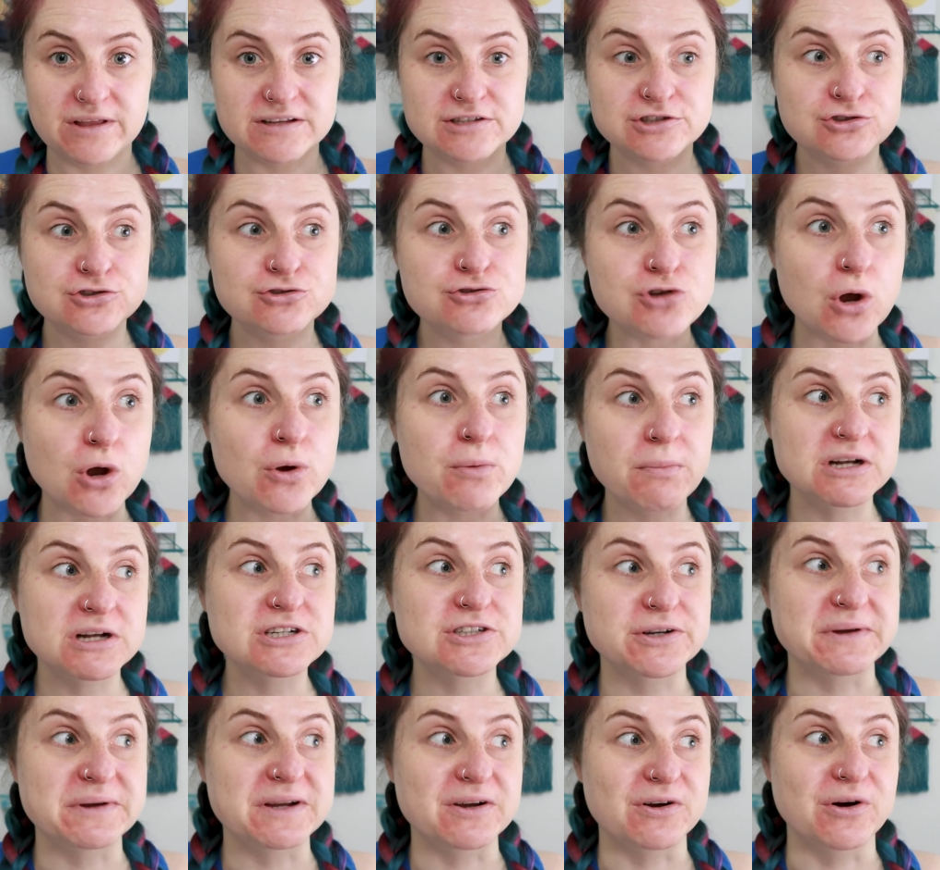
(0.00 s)
There's so
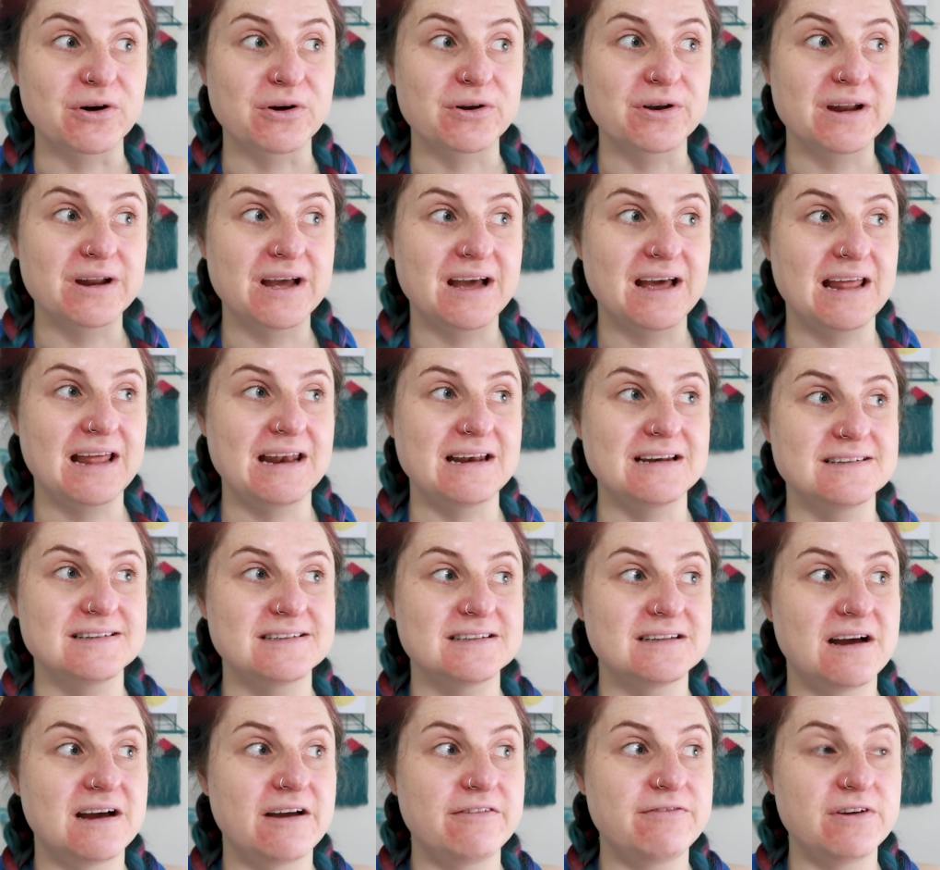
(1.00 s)
much going on and
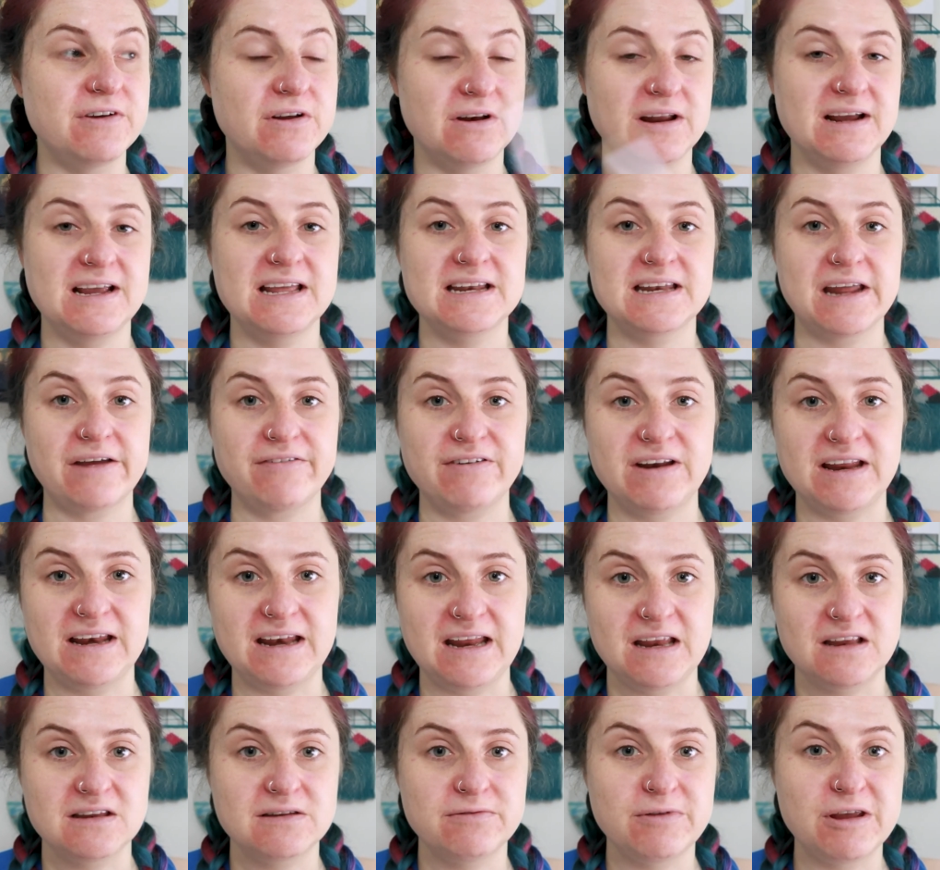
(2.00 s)
I feel like it definitely
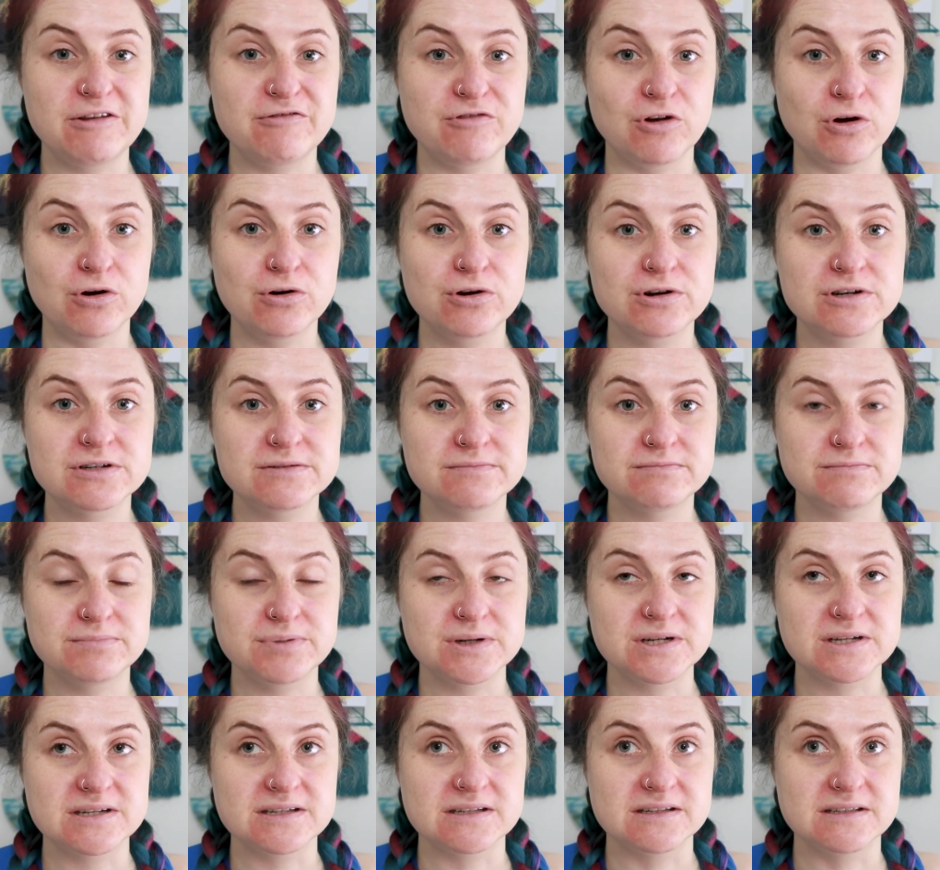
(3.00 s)
needs to be vlogged
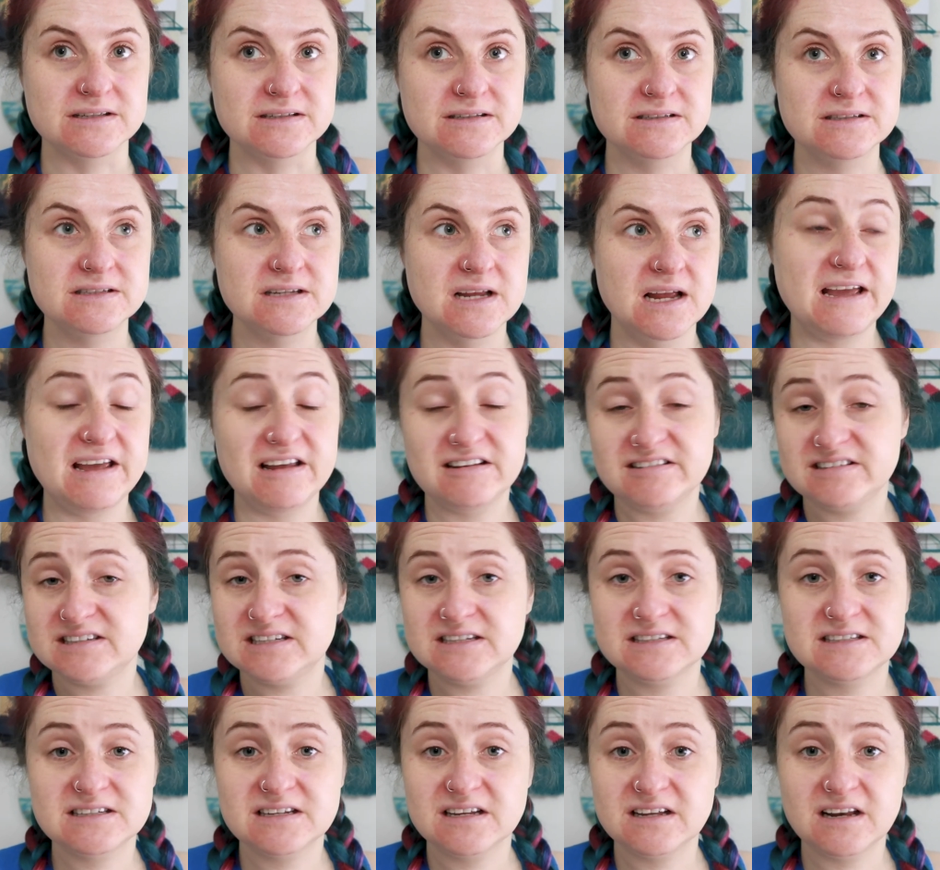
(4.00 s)
because it's
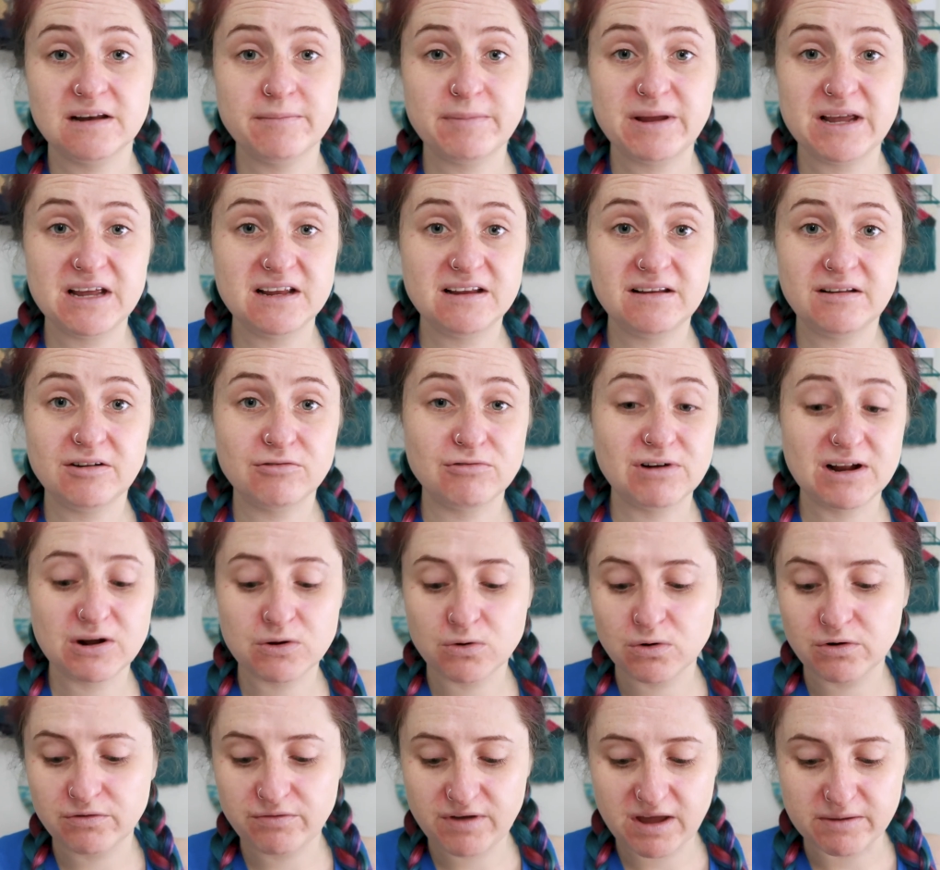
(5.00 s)
just going to be a really
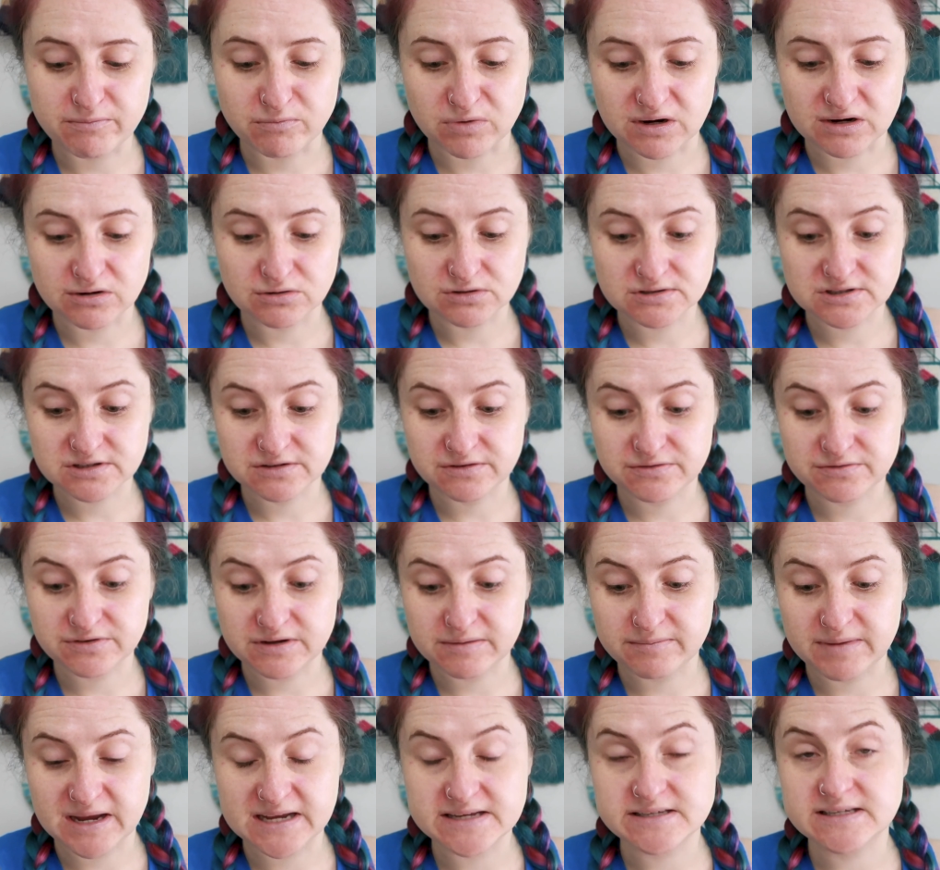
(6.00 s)
cool event with lots of
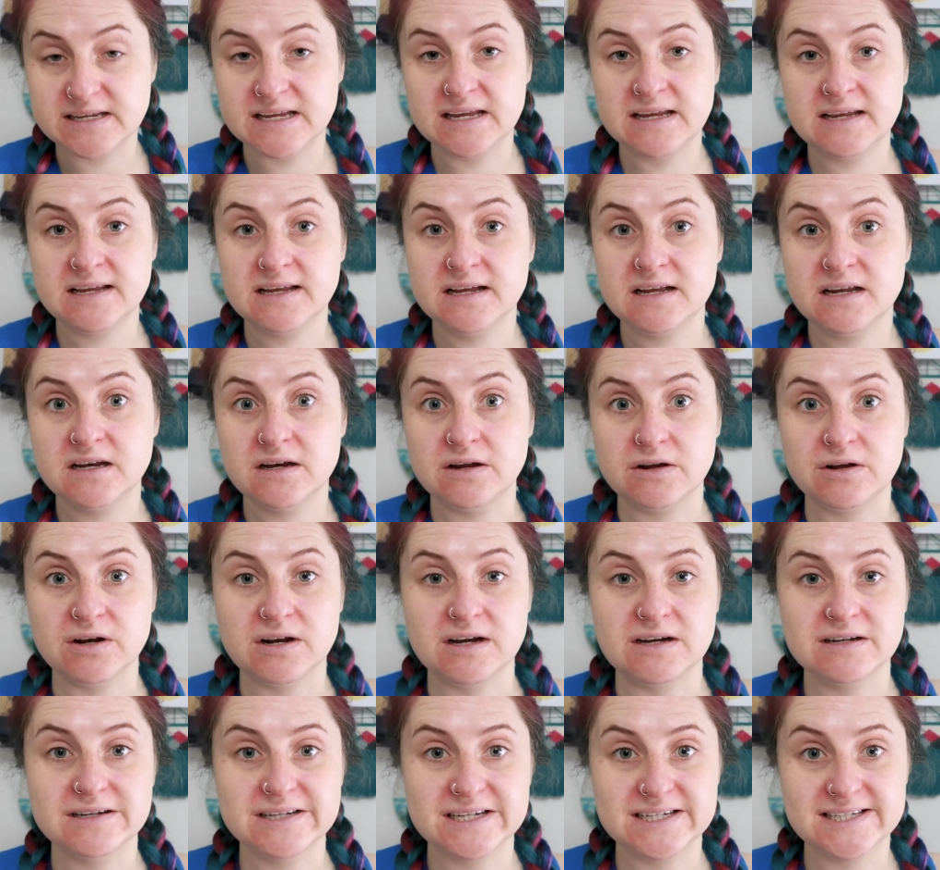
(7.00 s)
amazing
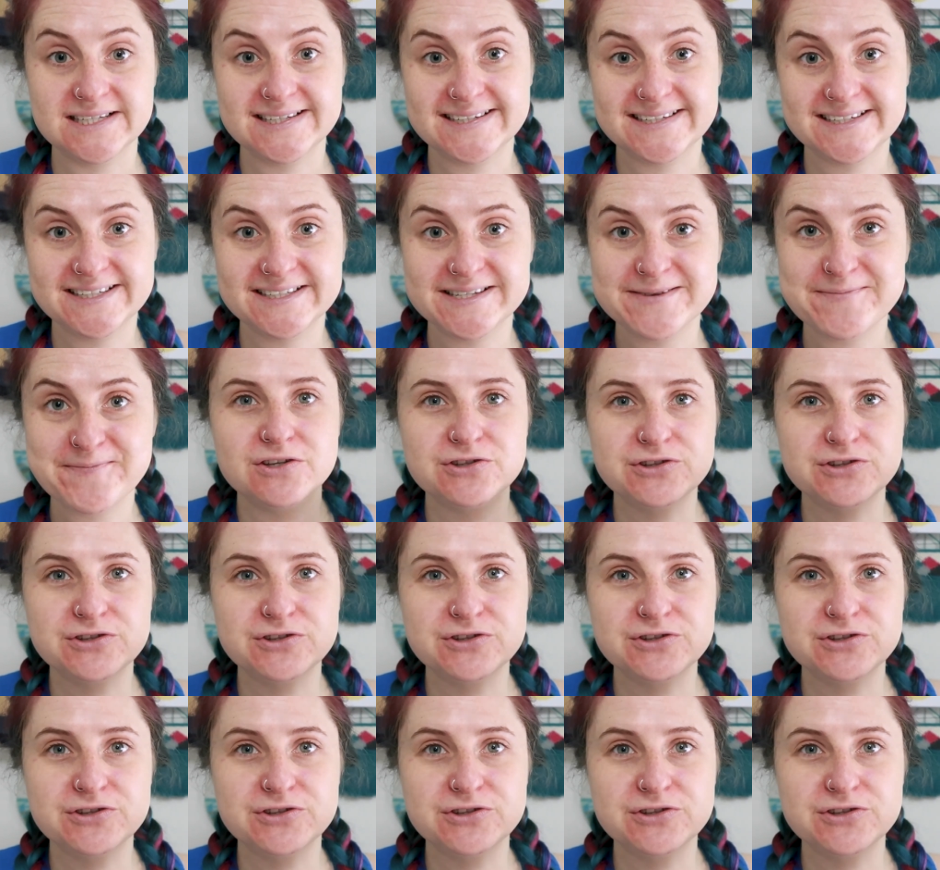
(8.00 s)
local artists.